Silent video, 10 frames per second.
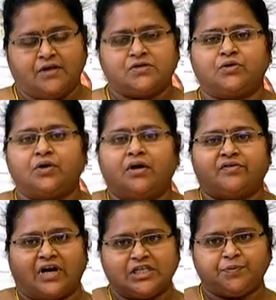So
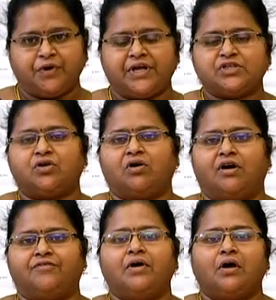transportation
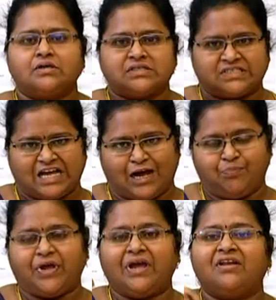of
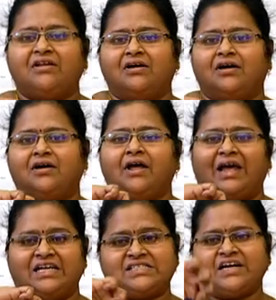sap in the
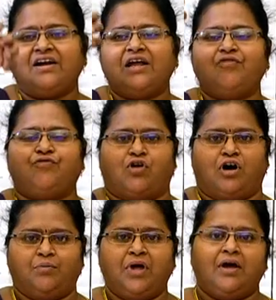ascending
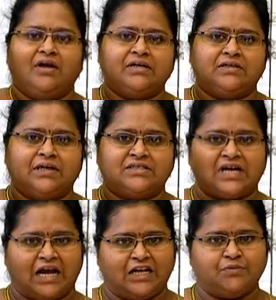form in the
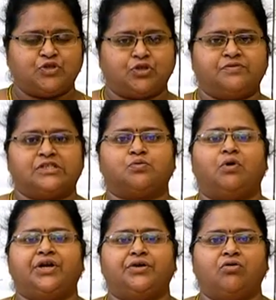xylem tubes is
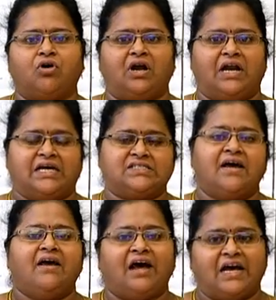what you call as
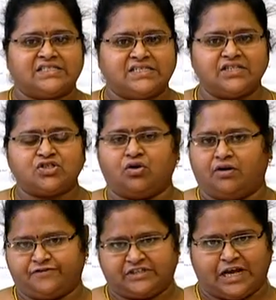ascent
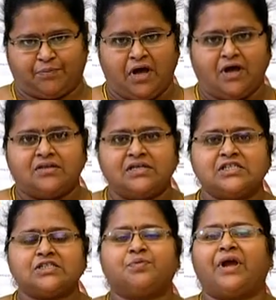of sap.
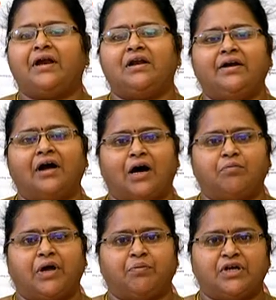This is mainly
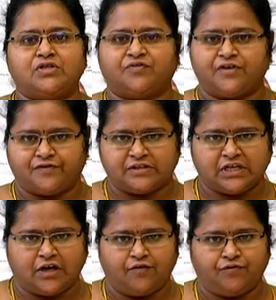done by means of the
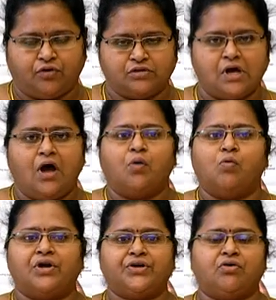physical force,
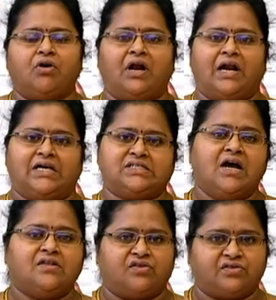what you call as
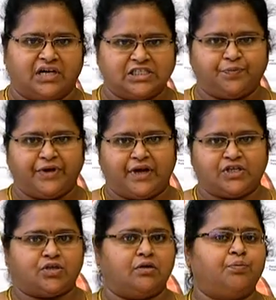the
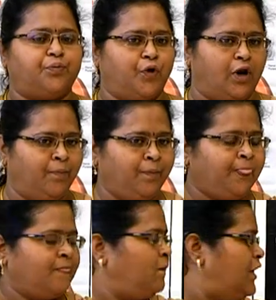transpiration pull.
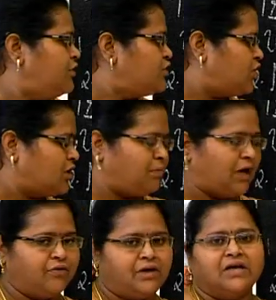Then you talk
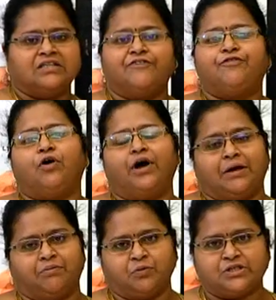about the
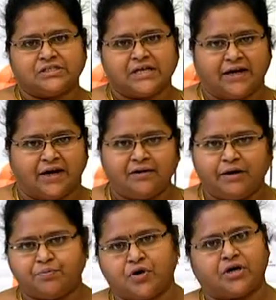phloem, which is another
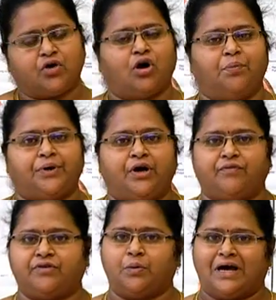important component
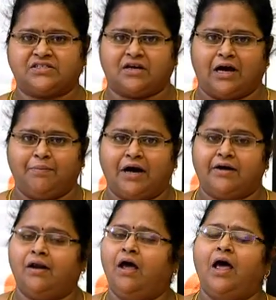of the vascular
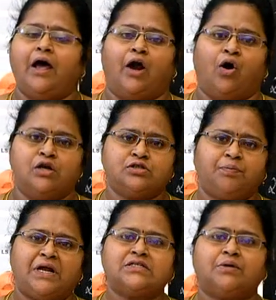bundle and
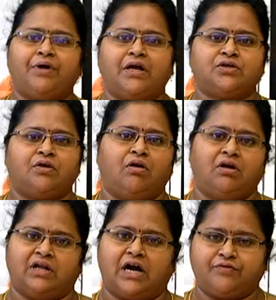also plays a major role
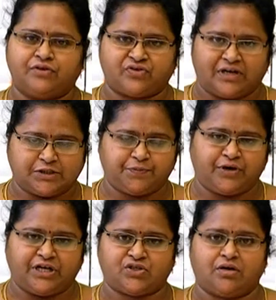in that of the
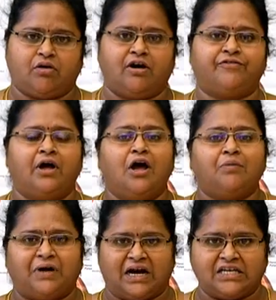transportation of
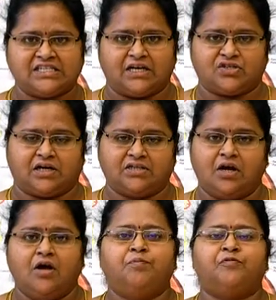plants as
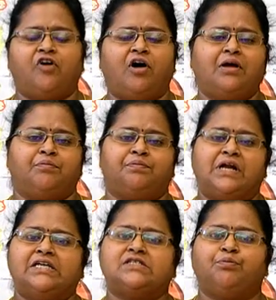such. Phloem
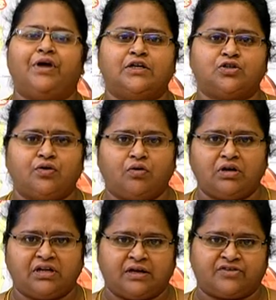plays a major role
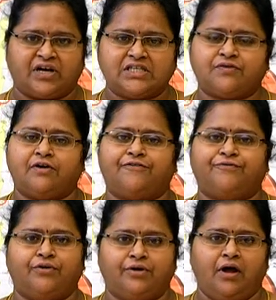in the transfer
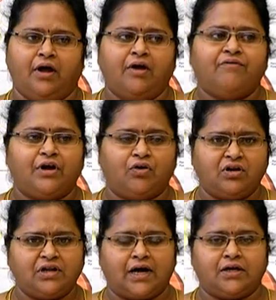of food. We
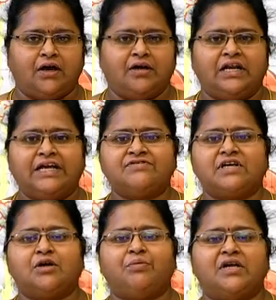know that leaves
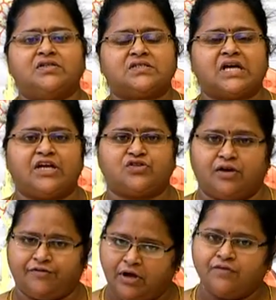are the major sites
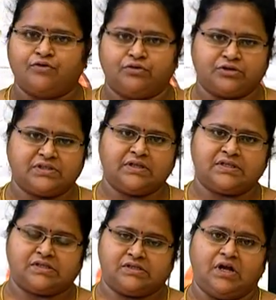of
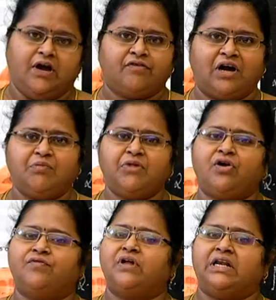photosynthesis. From
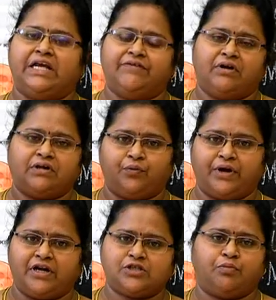that of the leaf, the
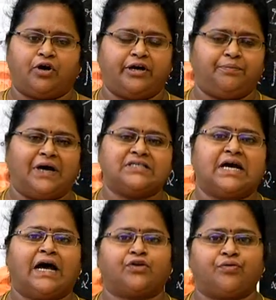various body parts
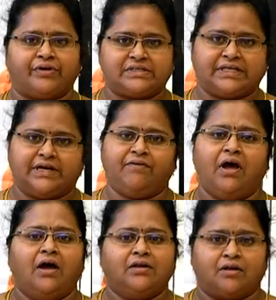are to
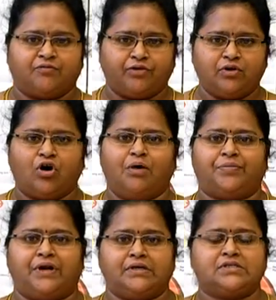receive the food
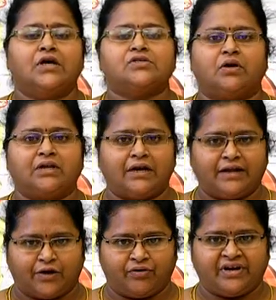components so that
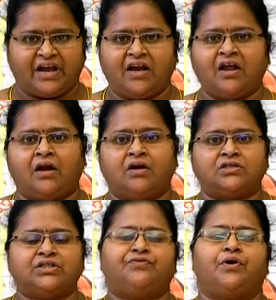they could gain
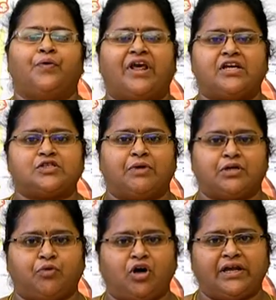energy for various
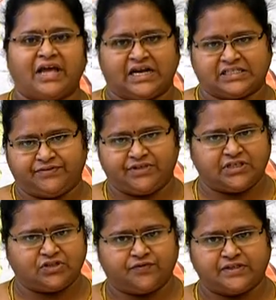metabolic
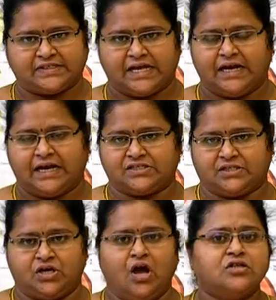activities of the cell as such.